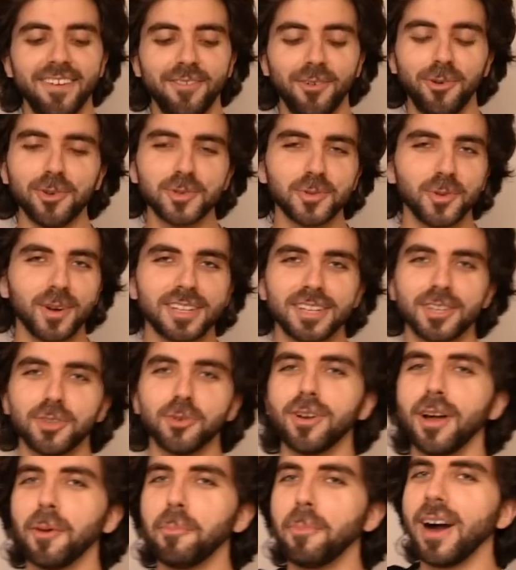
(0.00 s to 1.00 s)
Always wanted to do
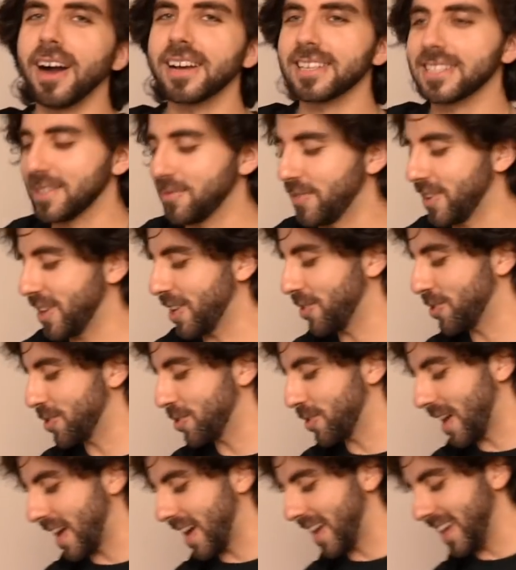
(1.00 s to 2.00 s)
an unboxing video and
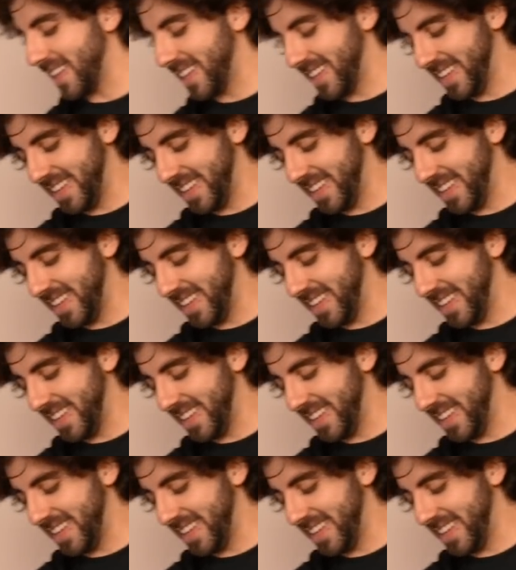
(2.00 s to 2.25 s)
do that.